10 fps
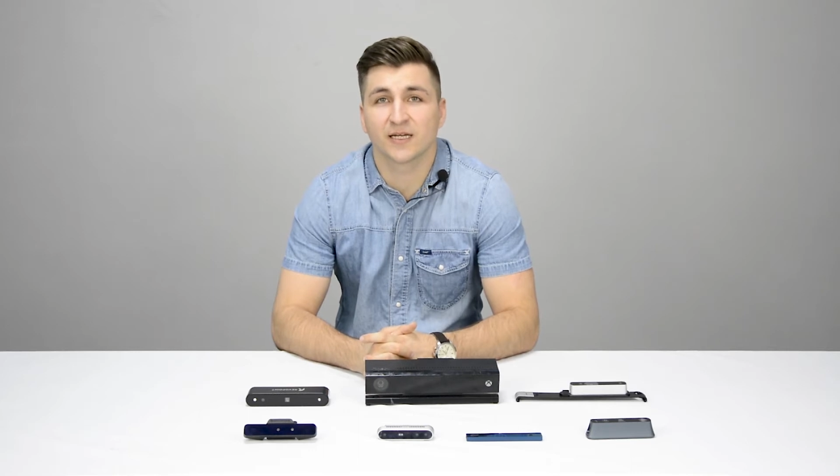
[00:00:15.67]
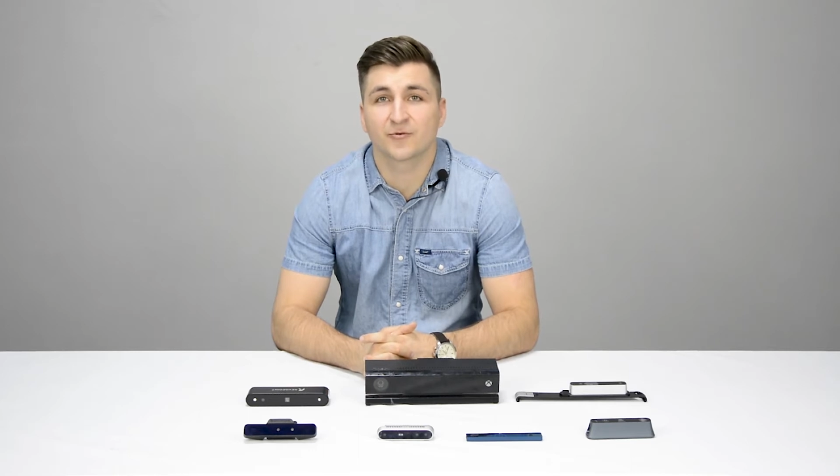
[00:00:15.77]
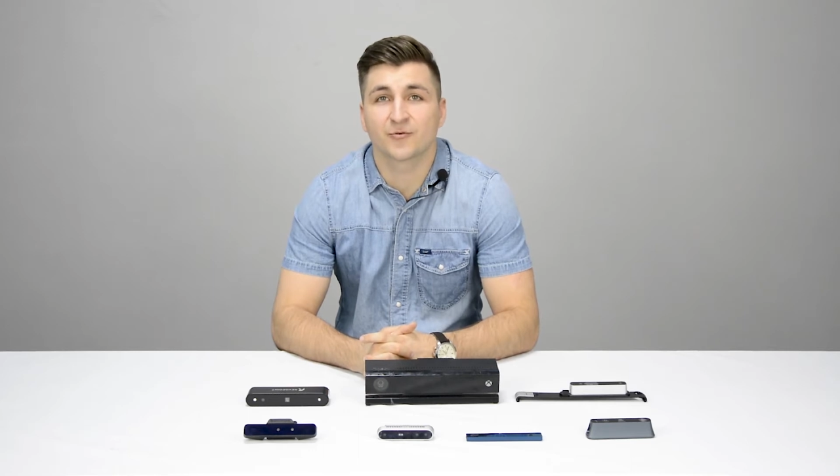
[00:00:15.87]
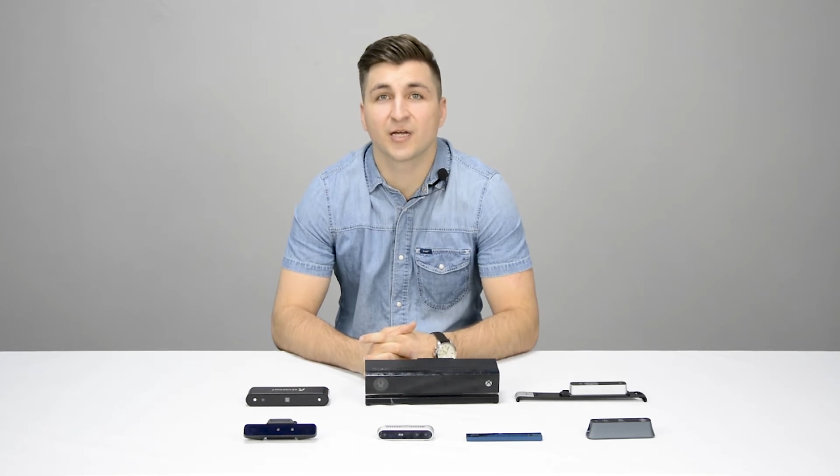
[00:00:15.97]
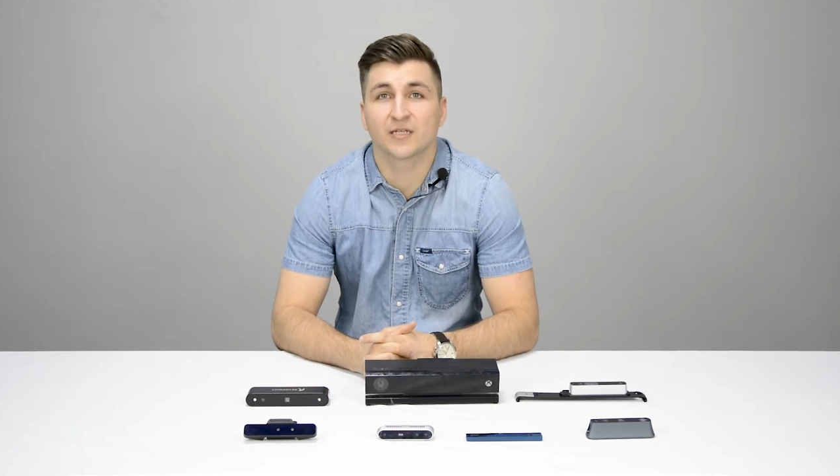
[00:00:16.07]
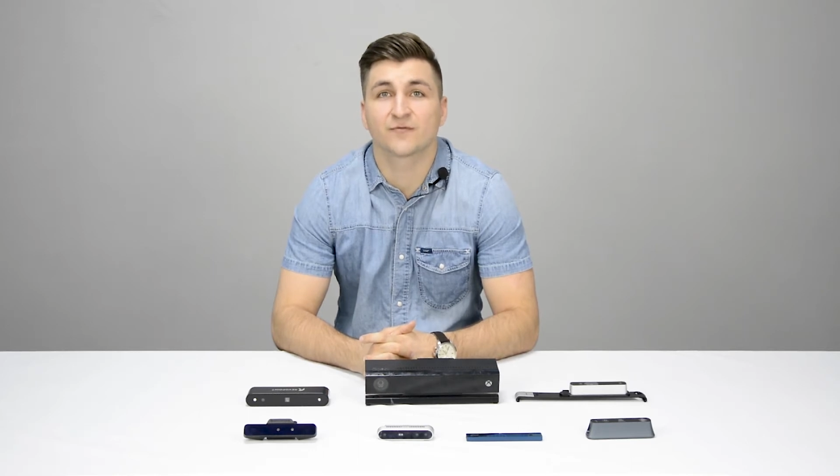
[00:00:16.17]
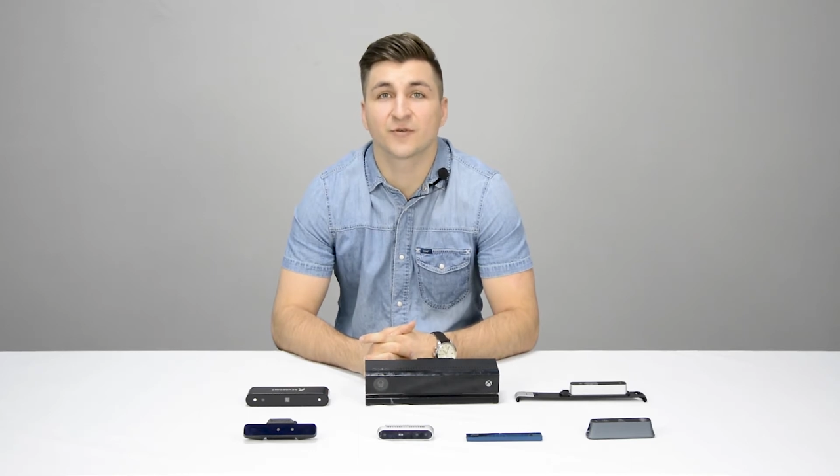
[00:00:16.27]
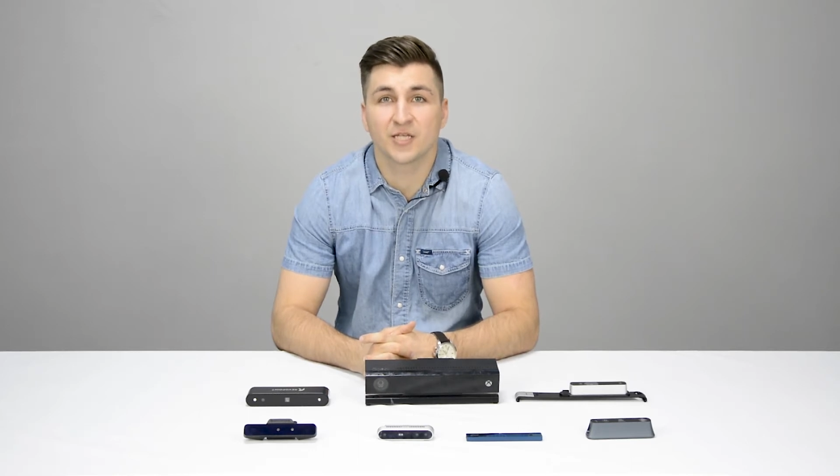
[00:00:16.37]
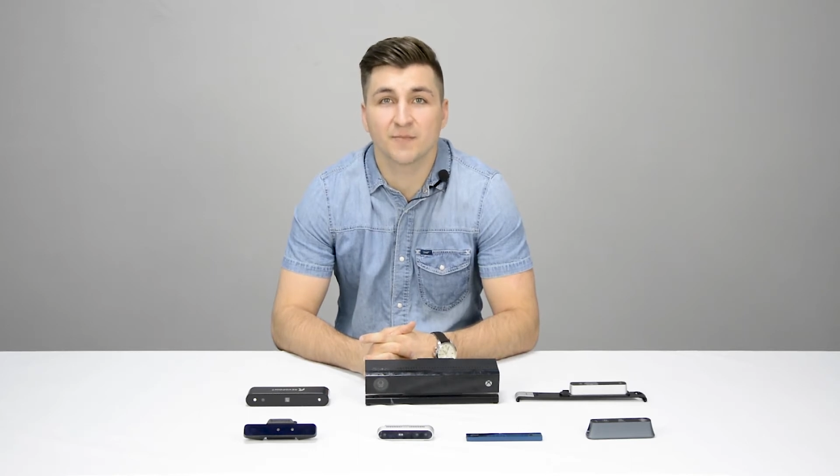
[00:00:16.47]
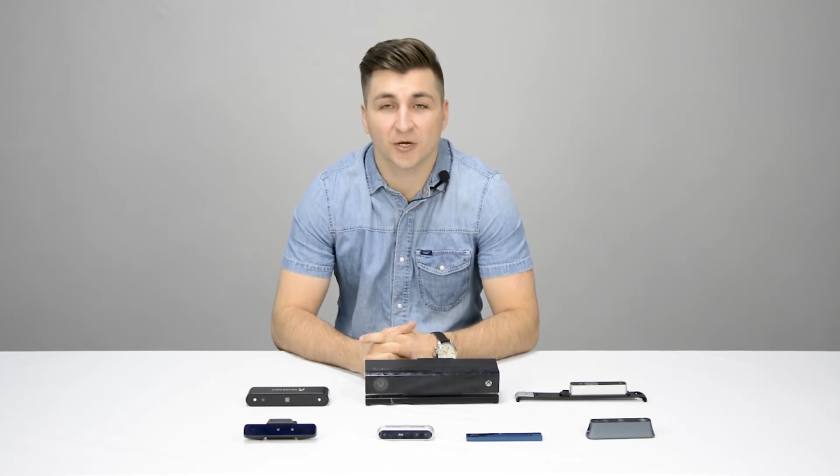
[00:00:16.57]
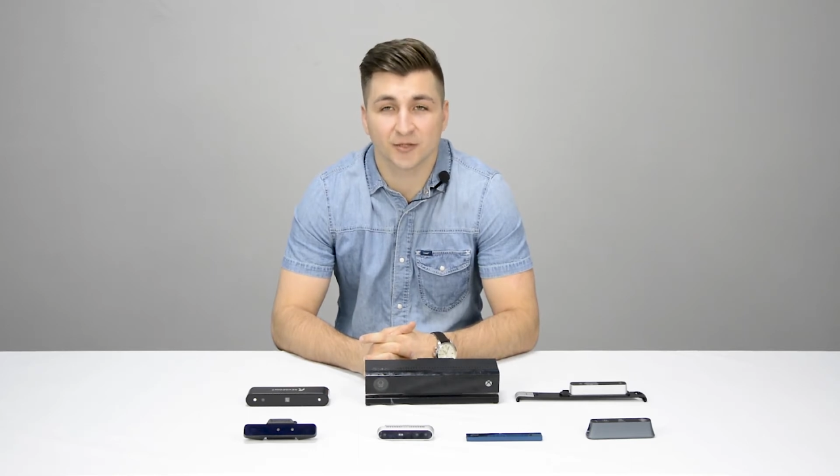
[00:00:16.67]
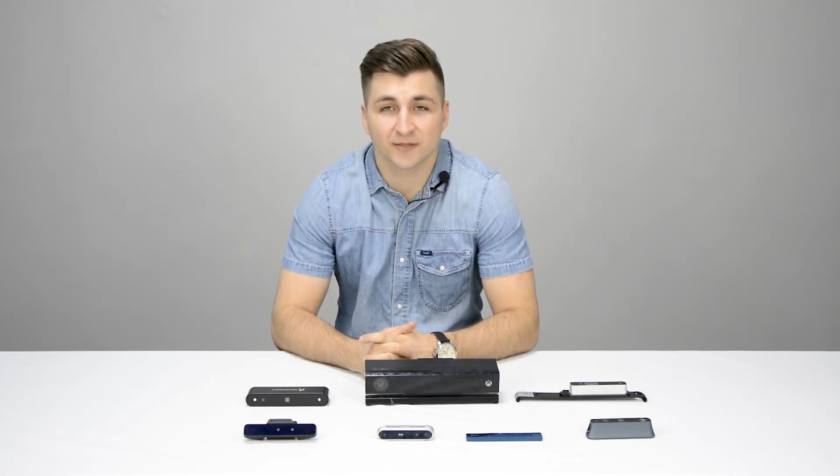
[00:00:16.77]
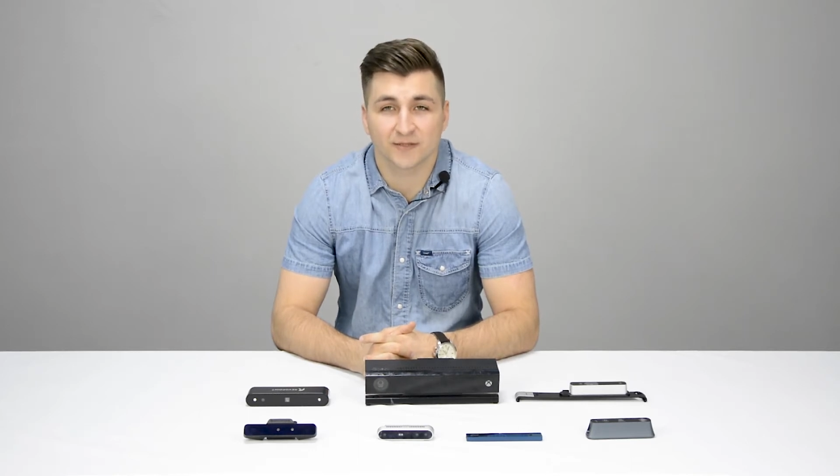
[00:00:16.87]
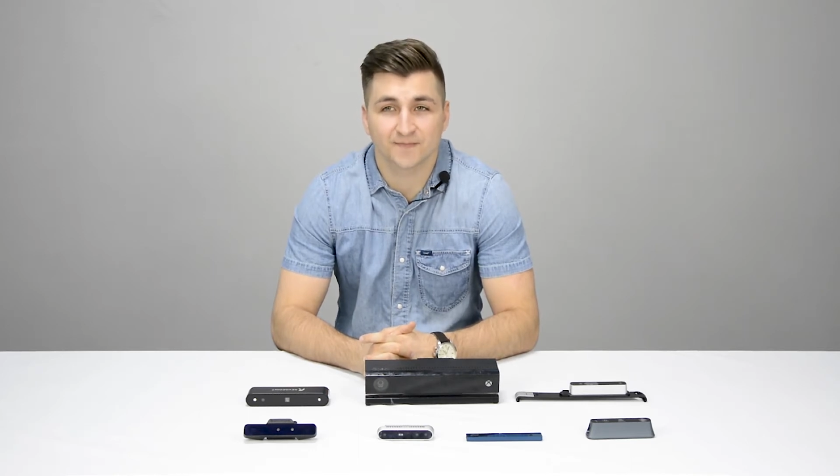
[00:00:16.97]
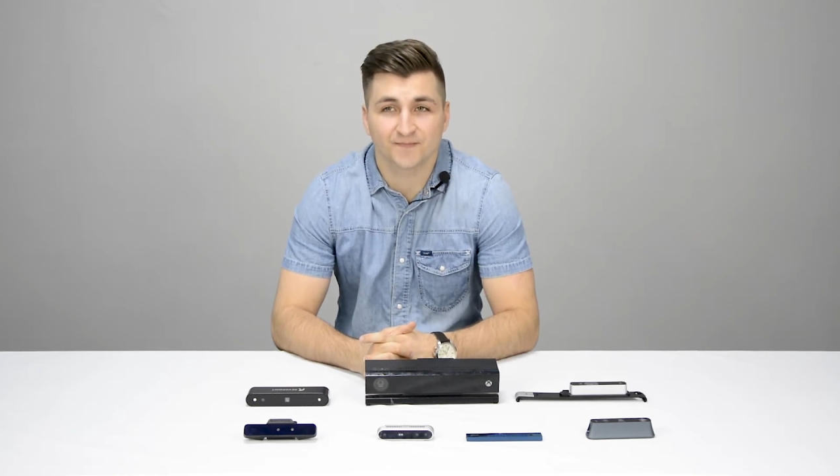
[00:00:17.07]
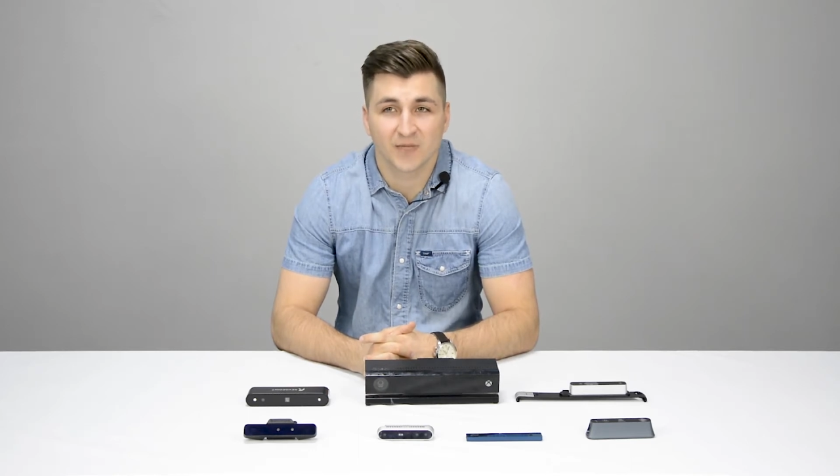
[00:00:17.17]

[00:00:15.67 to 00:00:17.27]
and create 3D models.